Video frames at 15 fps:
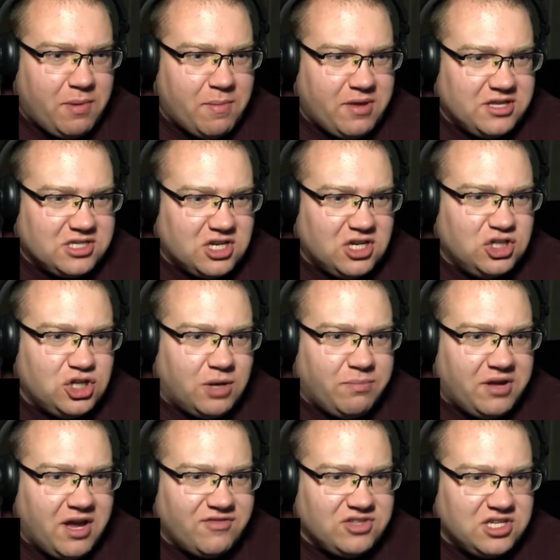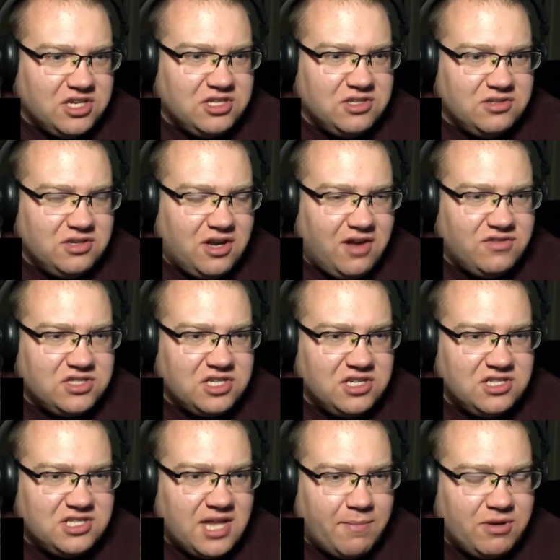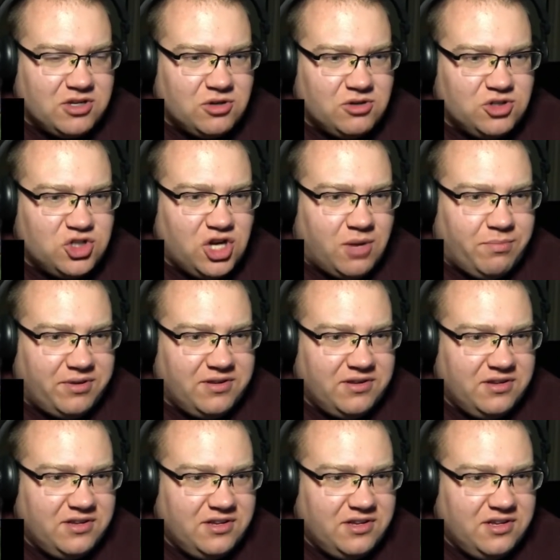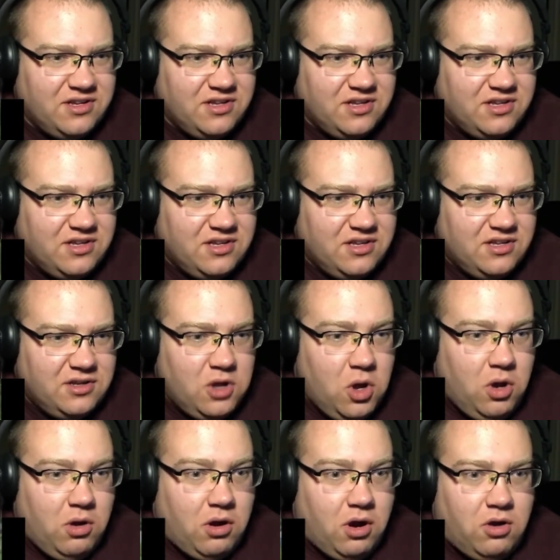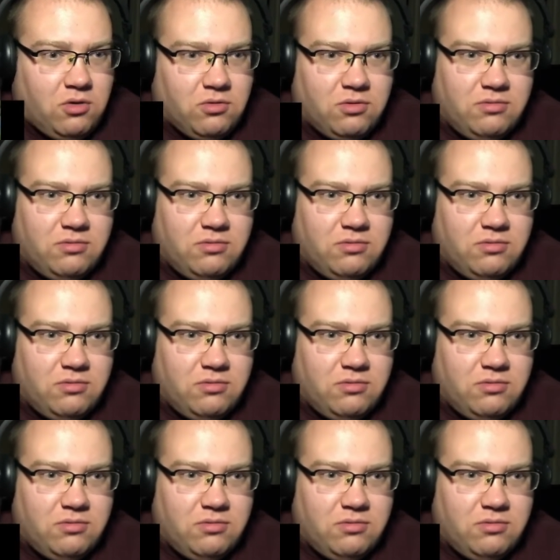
I bet it's gonna jump. I've seen I've seen snapping turtles jump. Oh.